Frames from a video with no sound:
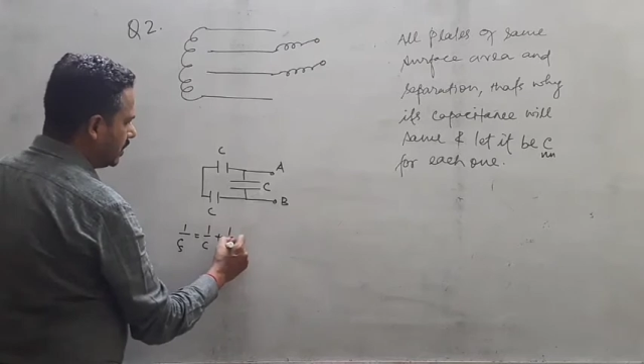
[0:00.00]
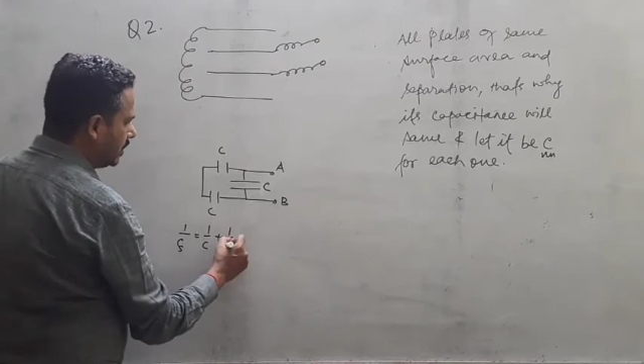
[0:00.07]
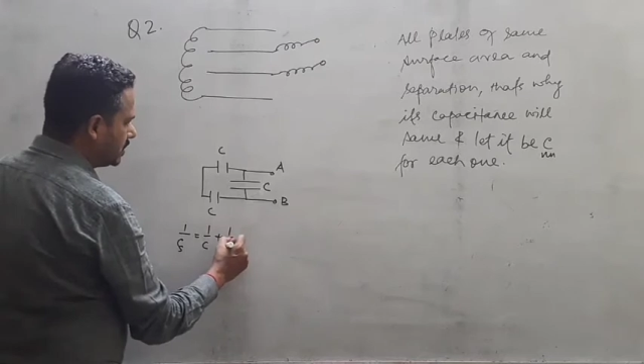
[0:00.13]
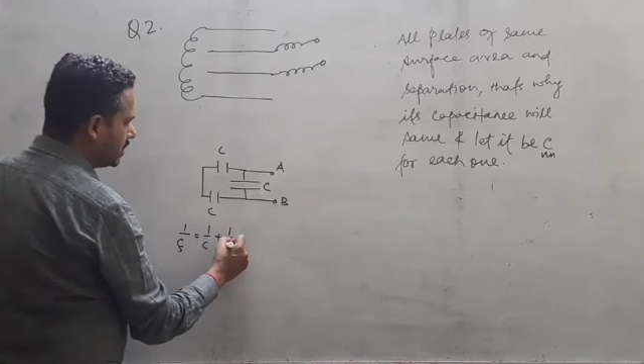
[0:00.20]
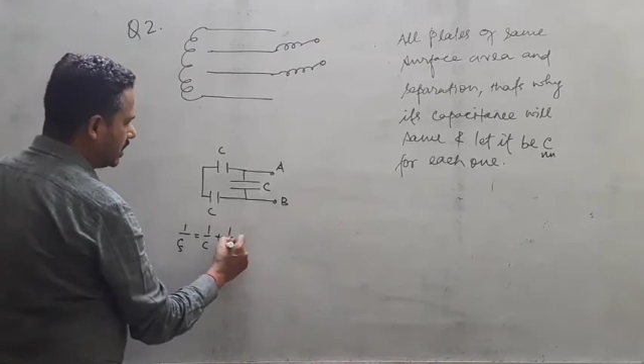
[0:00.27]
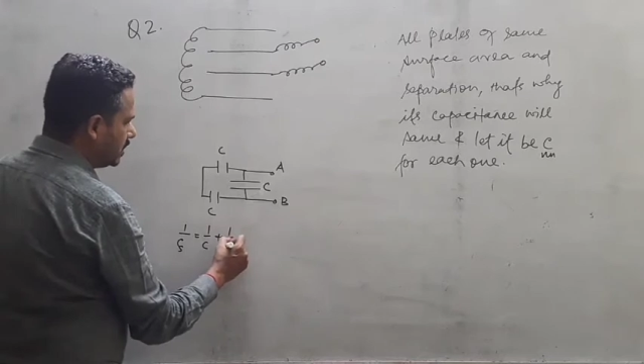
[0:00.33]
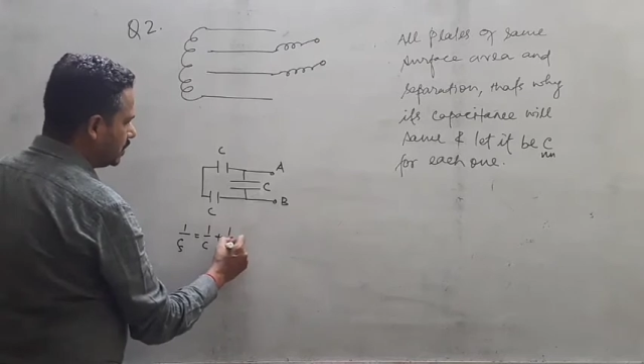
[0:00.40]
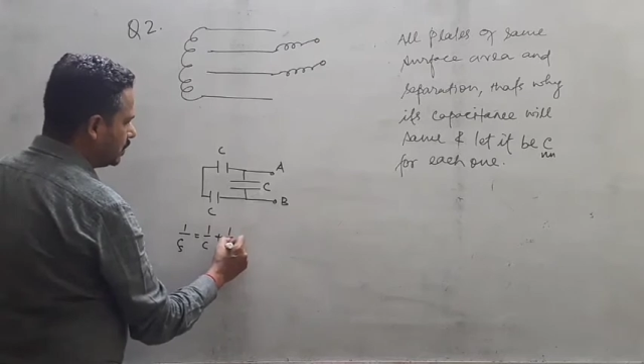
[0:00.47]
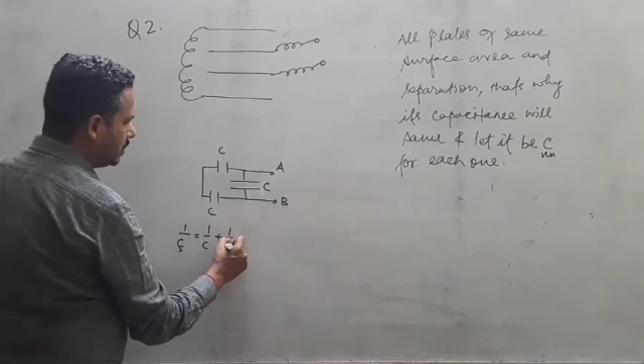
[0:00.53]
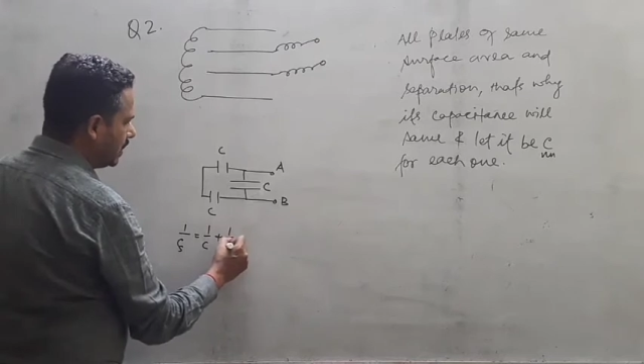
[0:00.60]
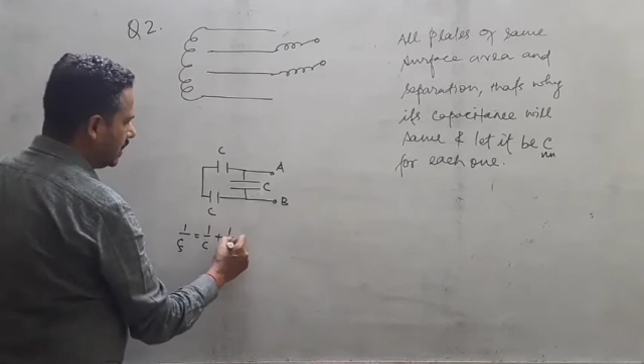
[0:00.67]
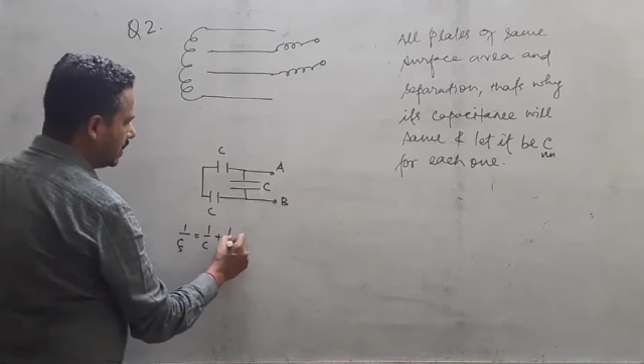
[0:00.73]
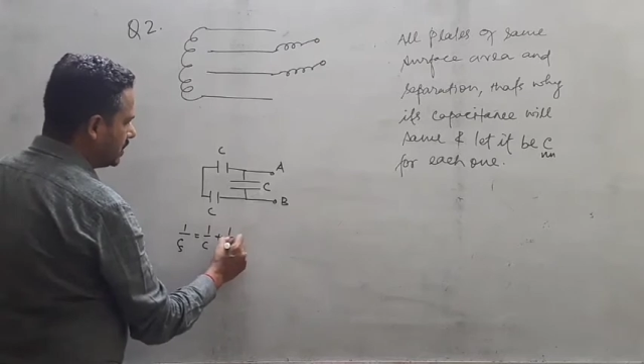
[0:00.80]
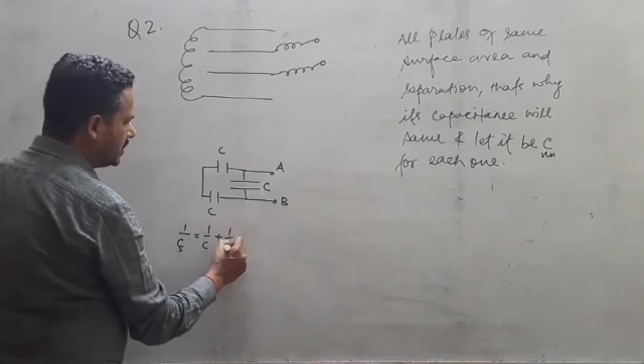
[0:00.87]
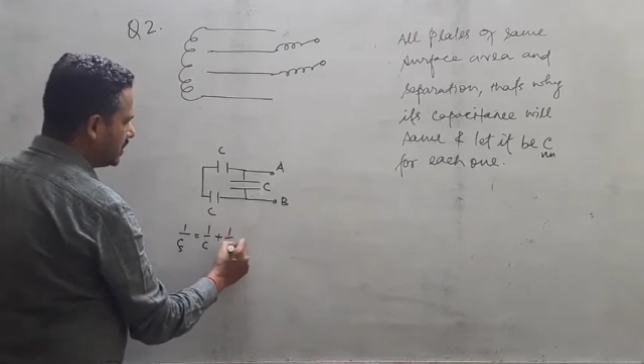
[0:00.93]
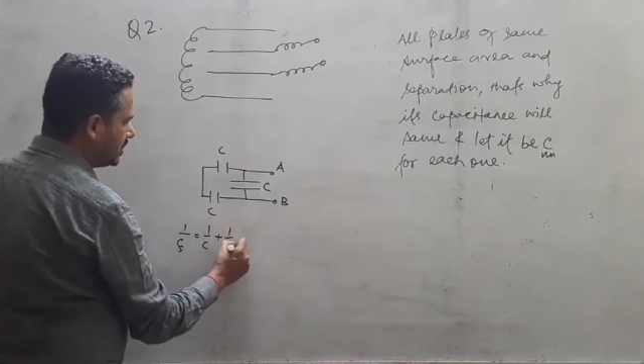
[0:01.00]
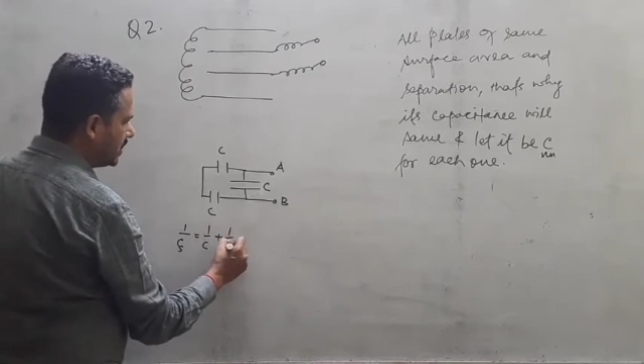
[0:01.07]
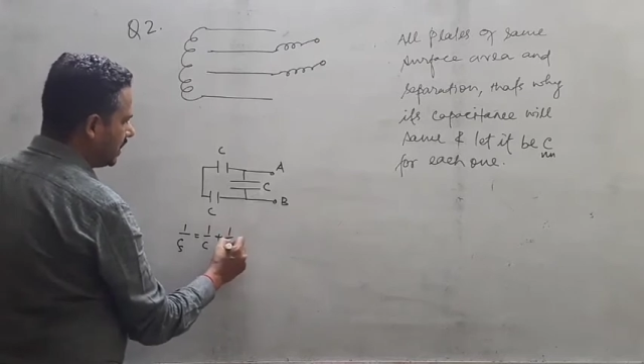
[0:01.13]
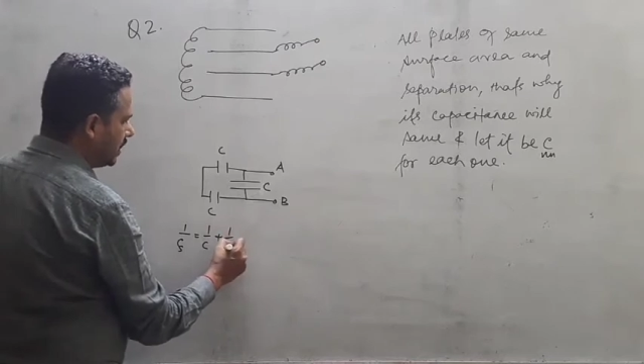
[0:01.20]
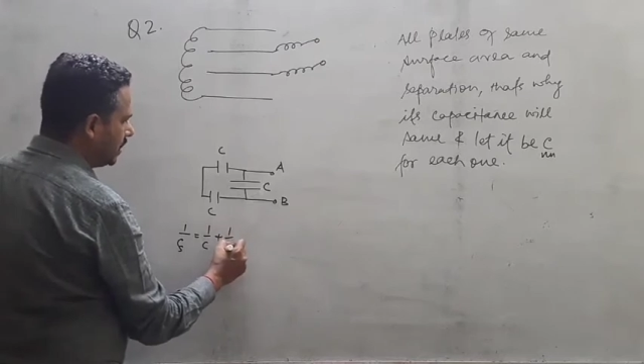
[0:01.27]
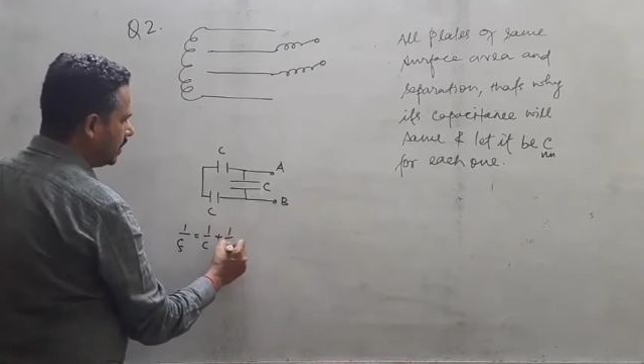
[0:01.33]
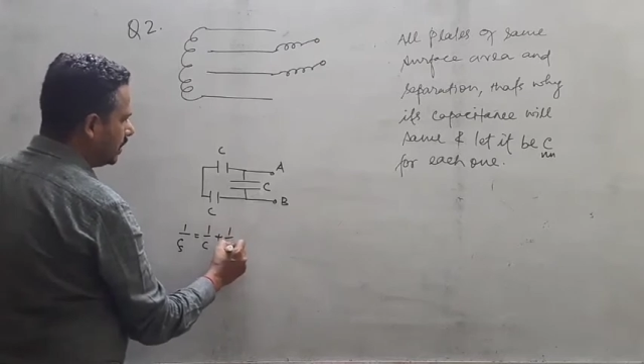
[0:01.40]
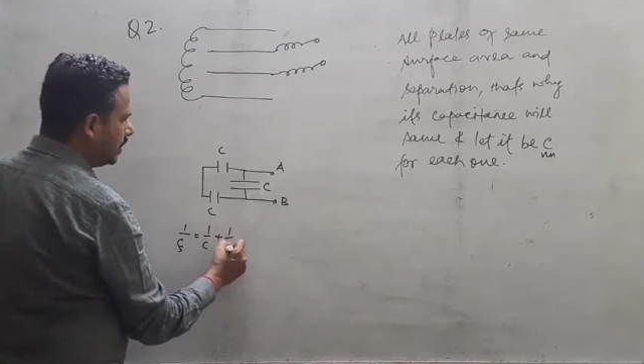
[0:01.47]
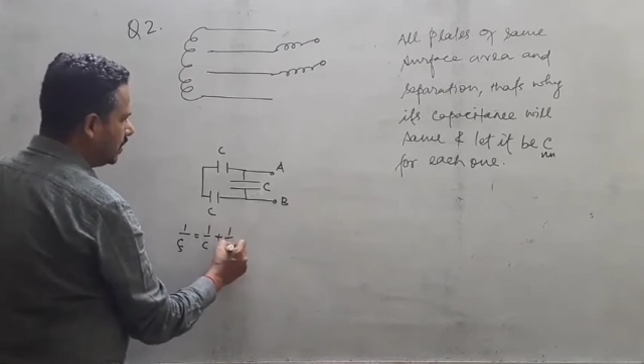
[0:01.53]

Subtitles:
C2, that is C.